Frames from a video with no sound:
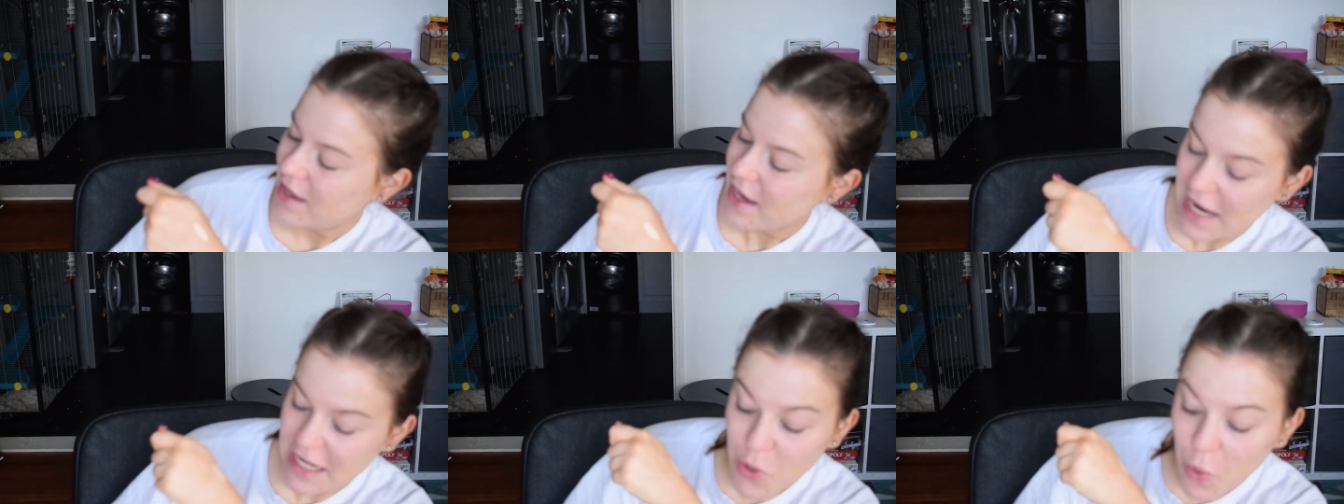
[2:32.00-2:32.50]

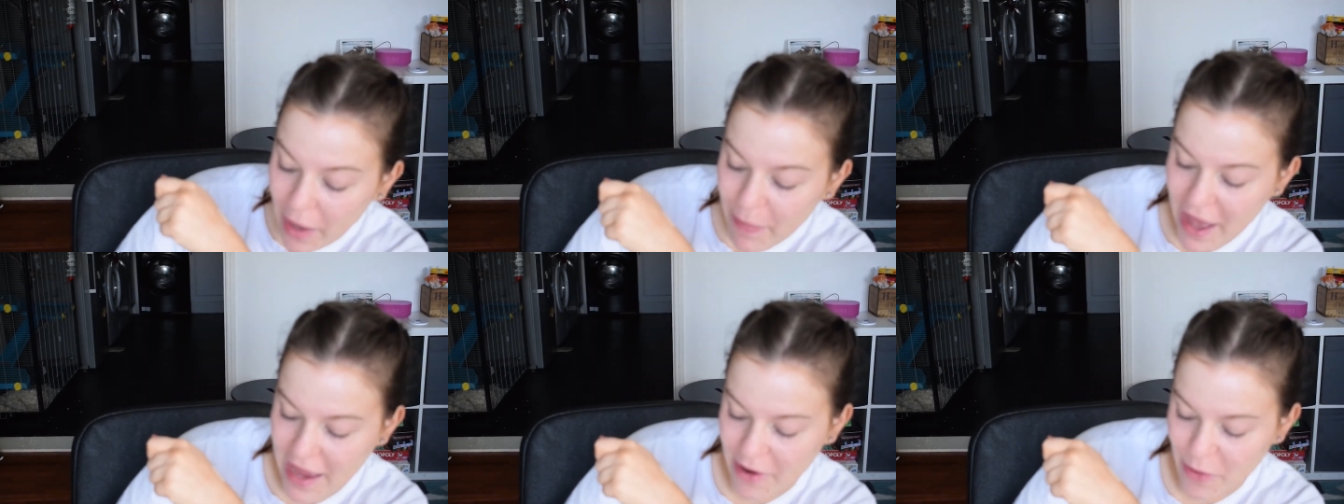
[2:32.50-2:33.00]
it's quite
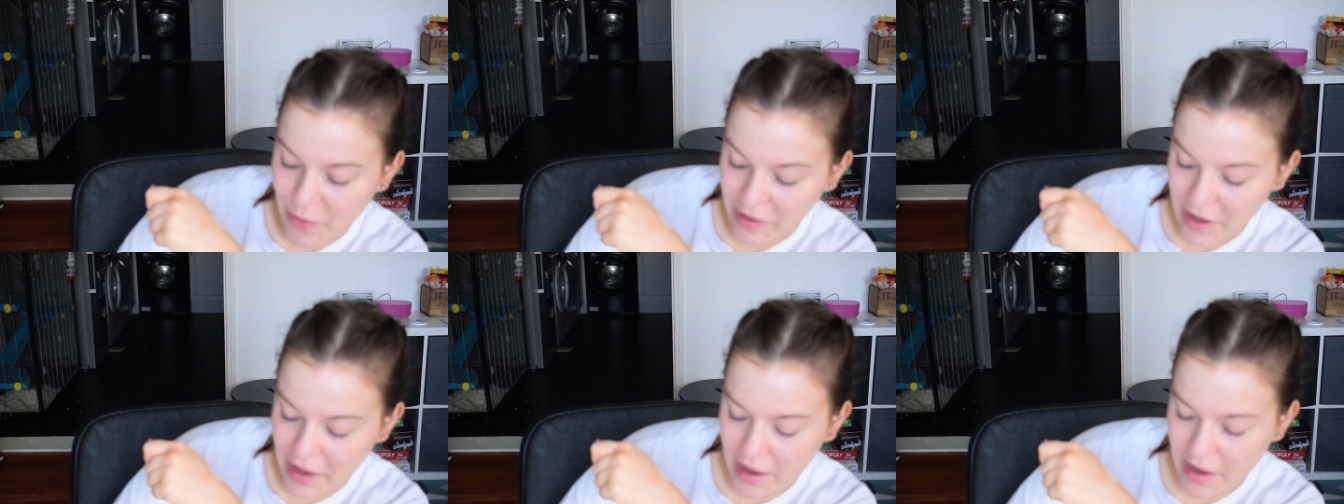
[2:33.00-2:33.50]
pale,
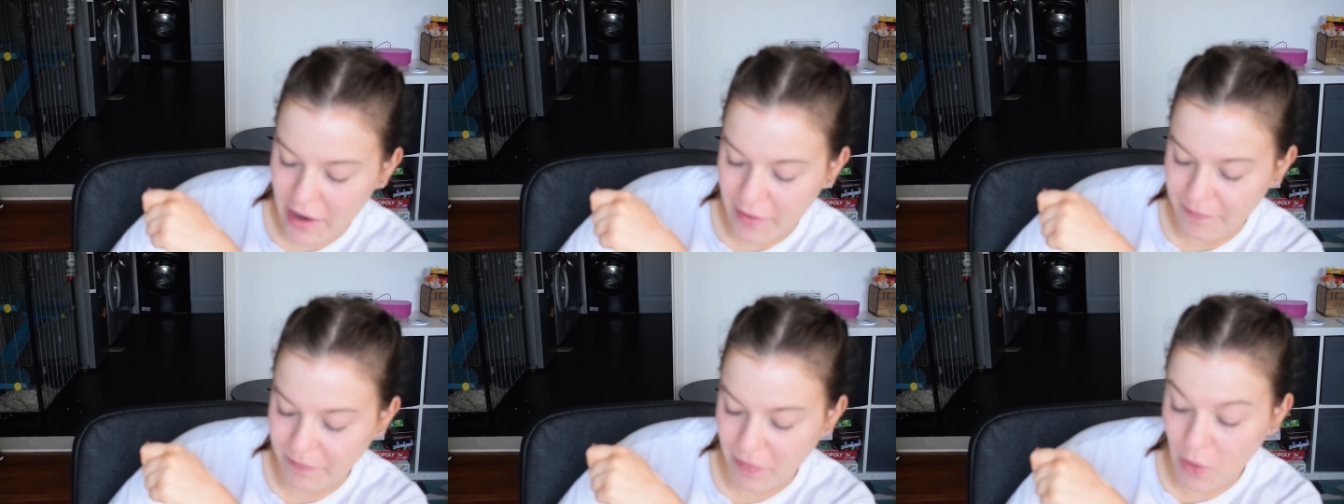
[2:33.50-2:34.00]

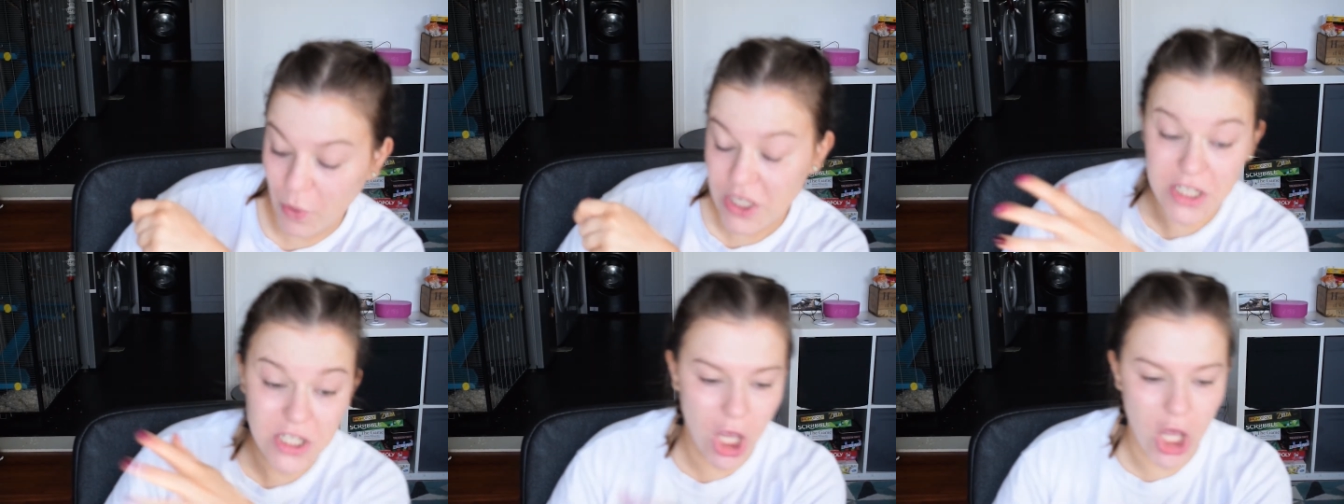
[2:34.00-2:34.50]
which
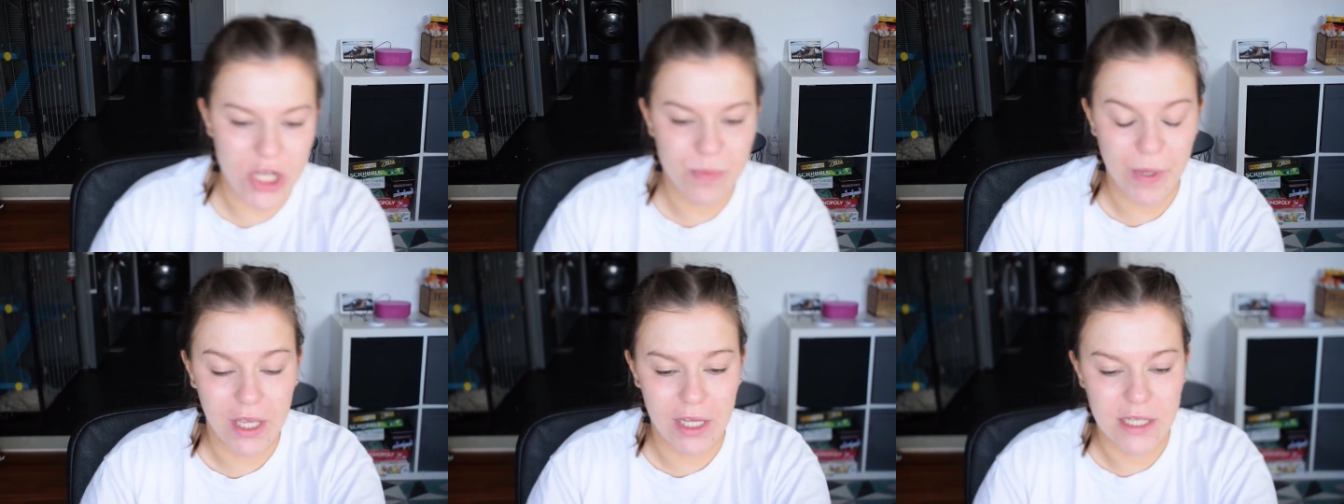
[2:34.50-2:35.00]
is good,
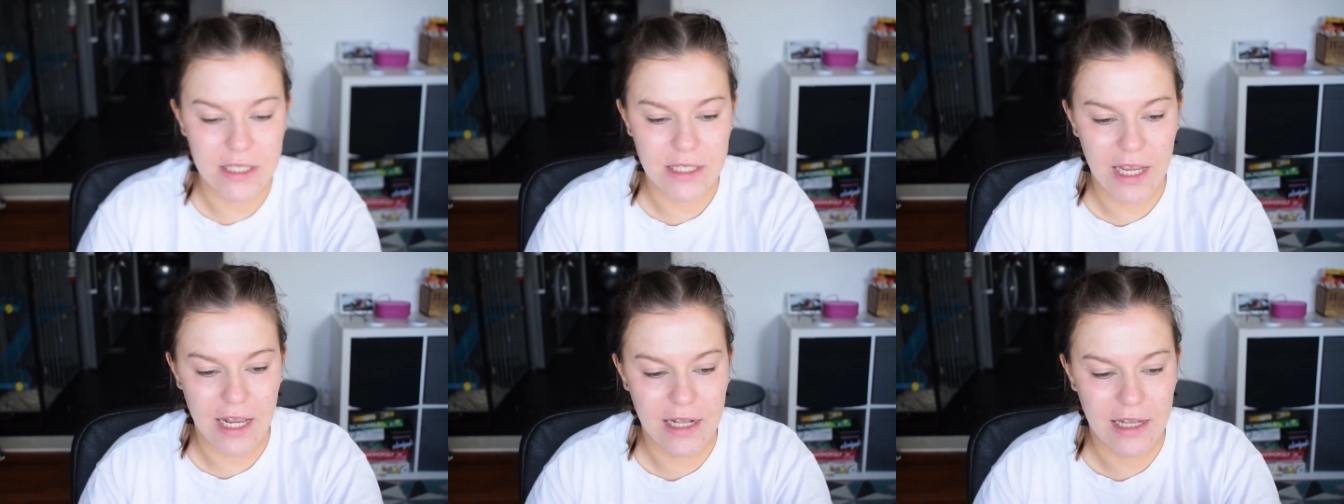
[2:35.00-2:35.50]
because
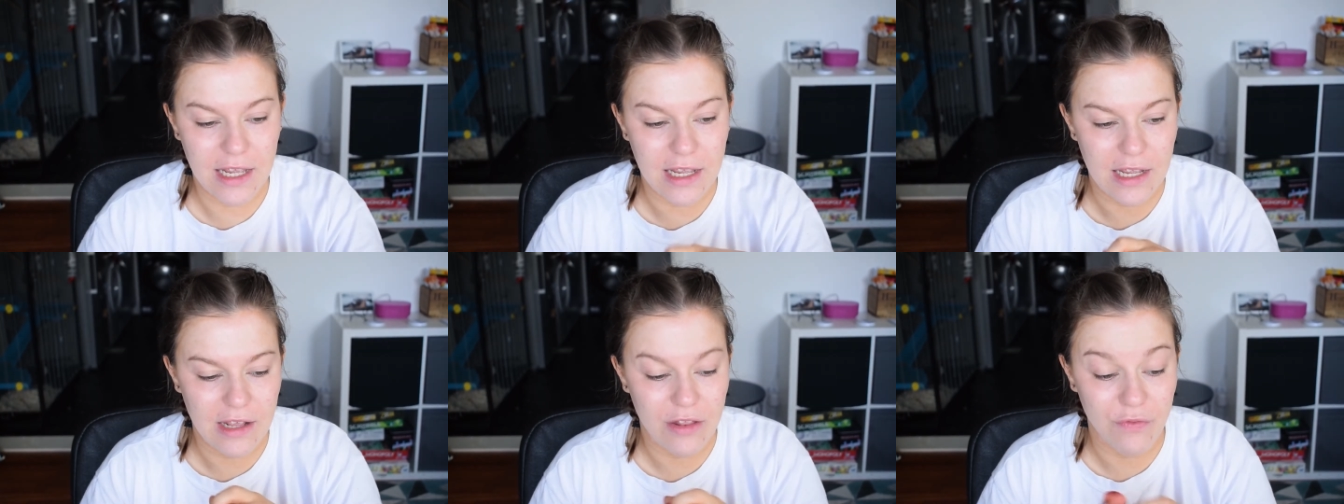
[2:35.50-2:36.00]
in
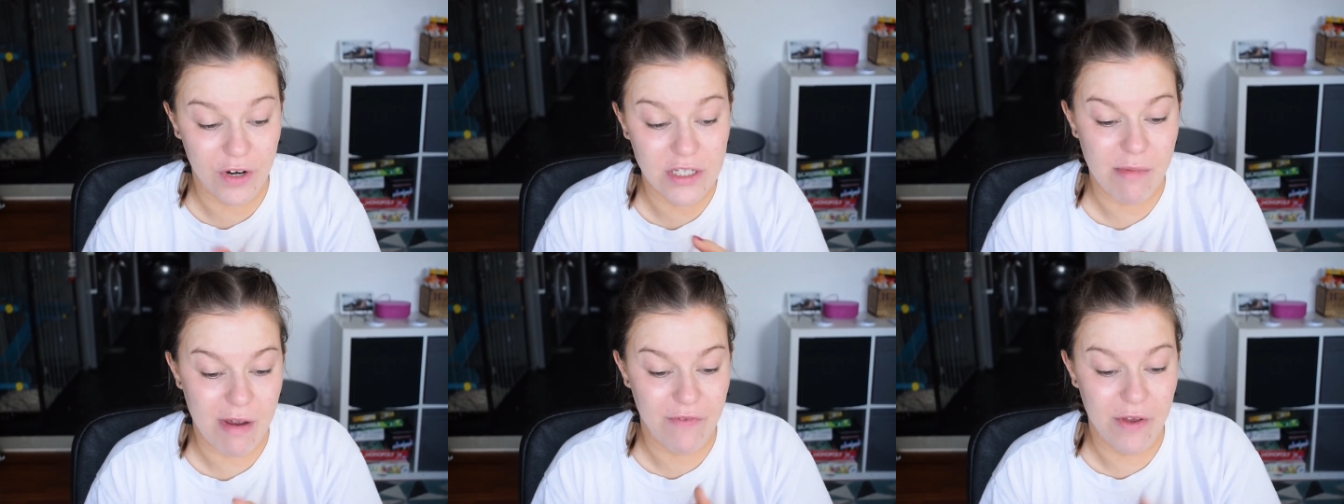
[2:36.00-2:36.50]
the first time
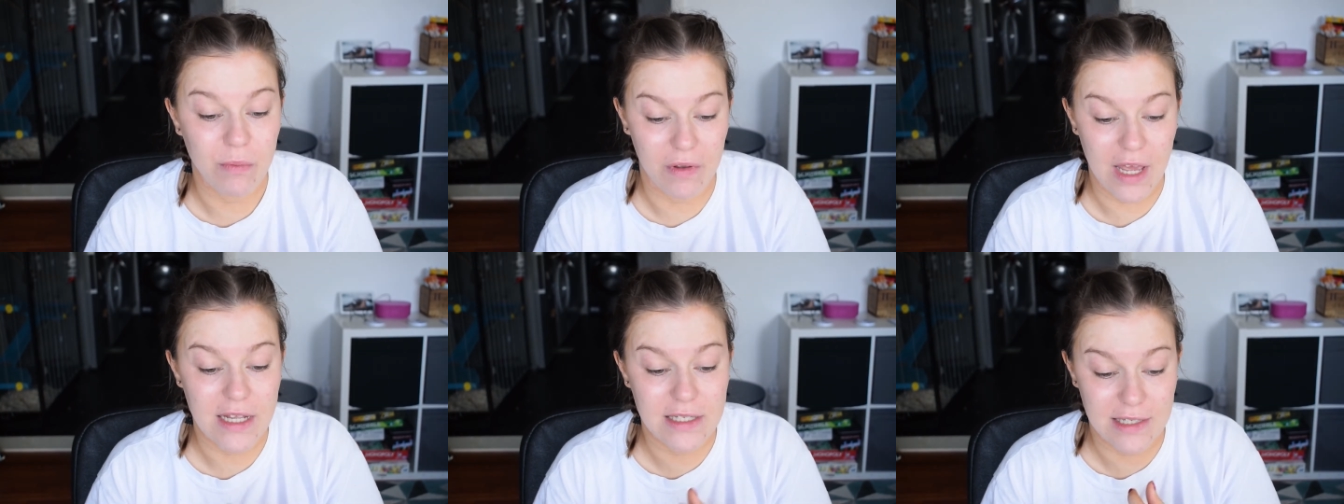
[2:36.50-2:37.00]
I filmed
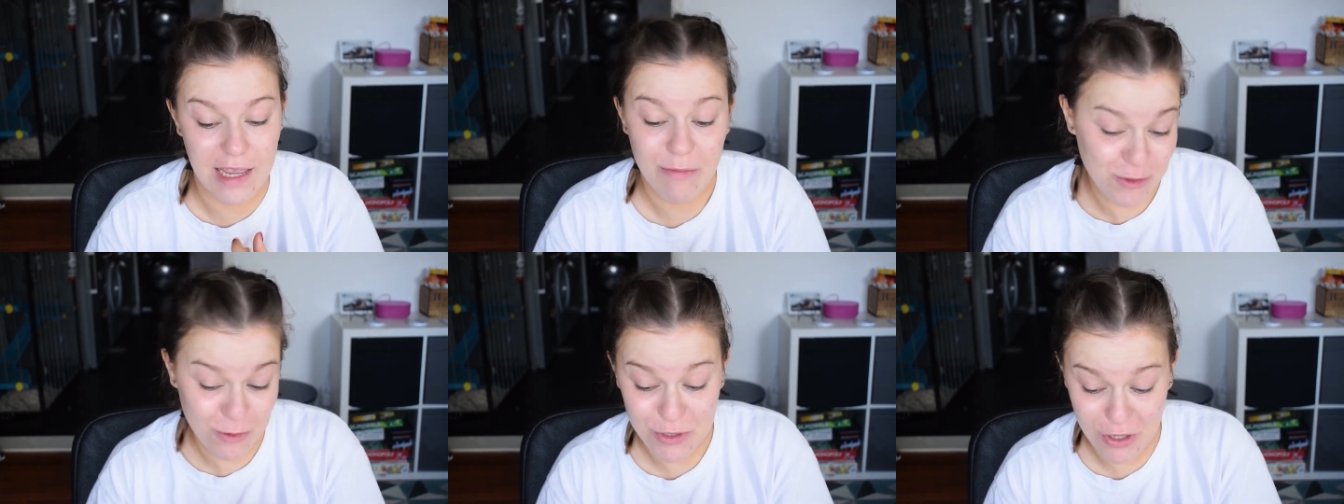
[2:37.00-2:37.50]
this, it was
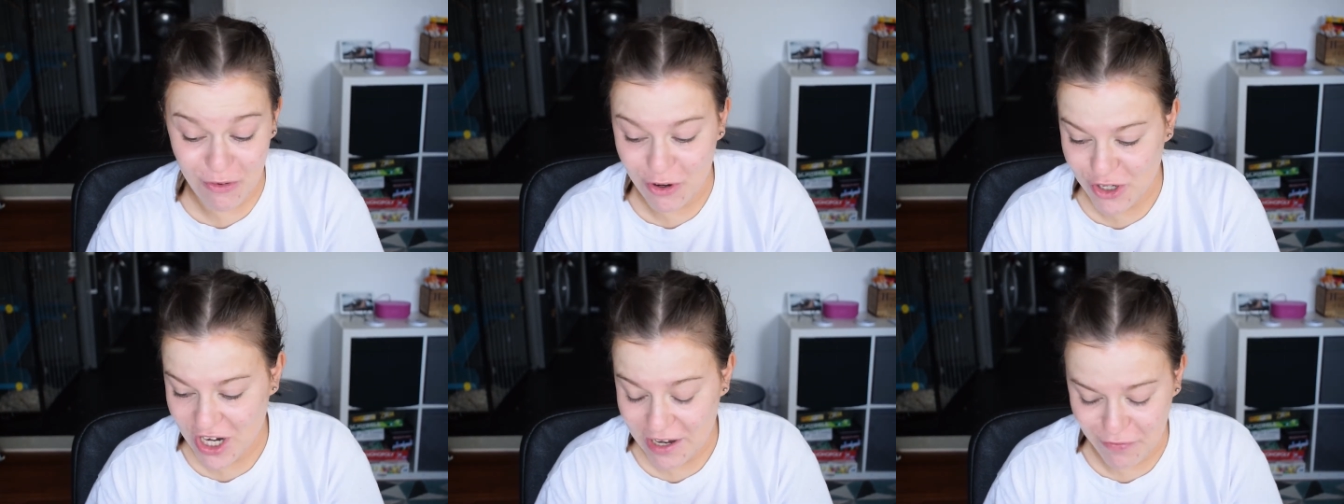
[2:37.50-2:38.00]
also the wrong
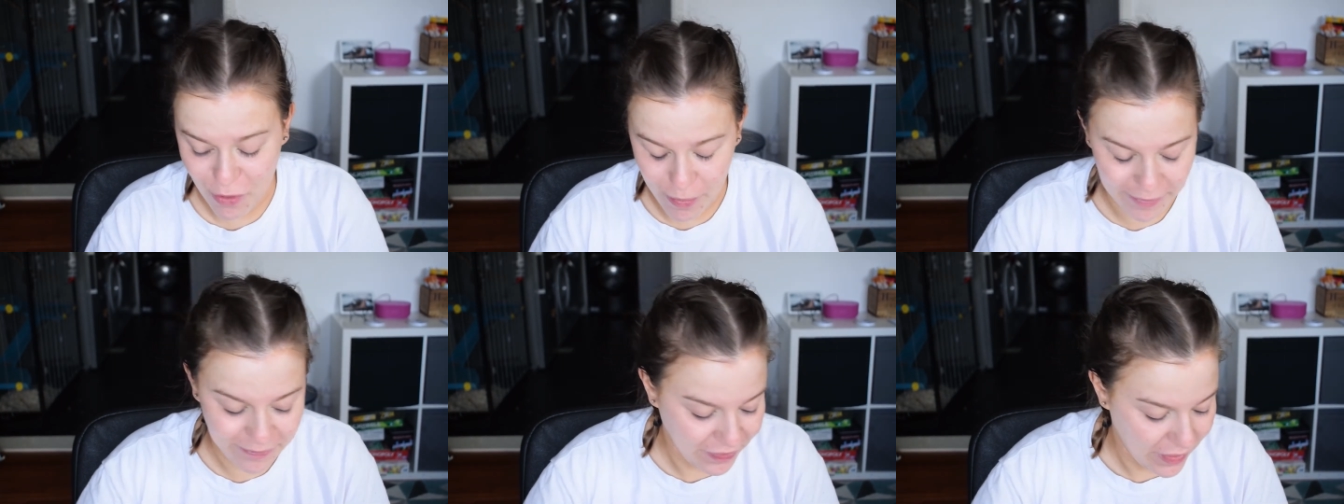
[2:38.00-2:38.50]
shade for me.